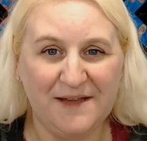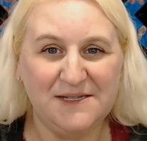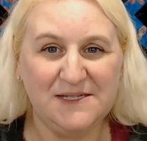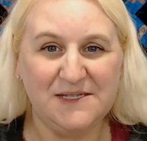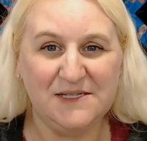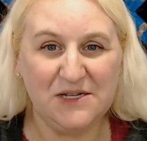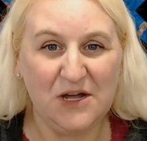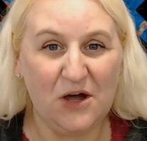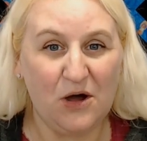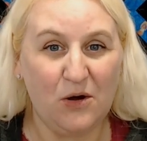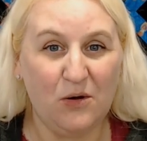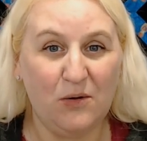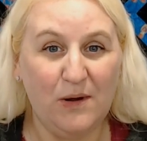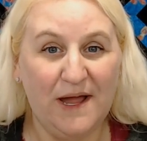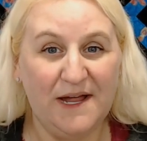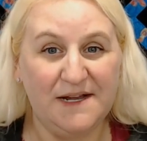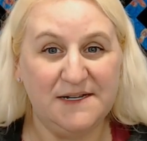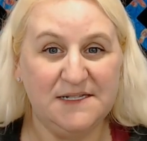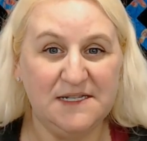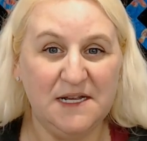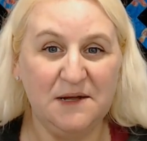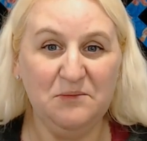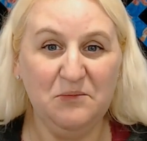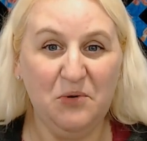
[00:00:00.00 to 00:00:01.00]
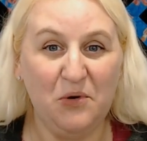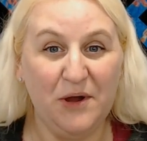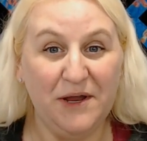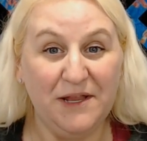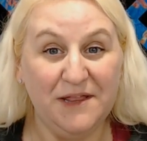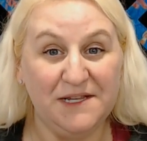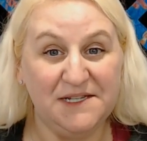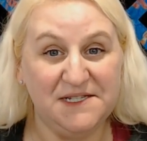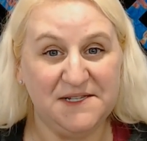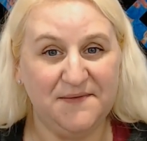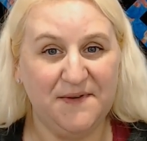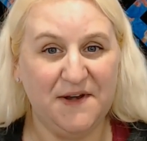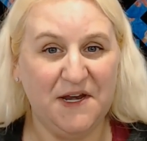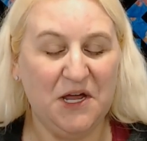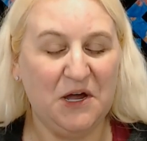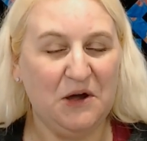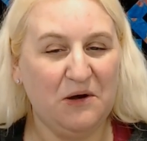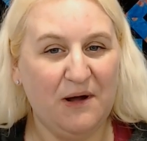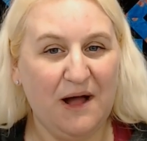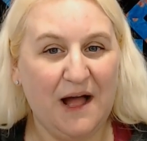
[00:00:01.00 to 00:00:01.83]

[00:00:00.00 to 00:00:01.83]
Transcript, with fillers: So at some point in this video,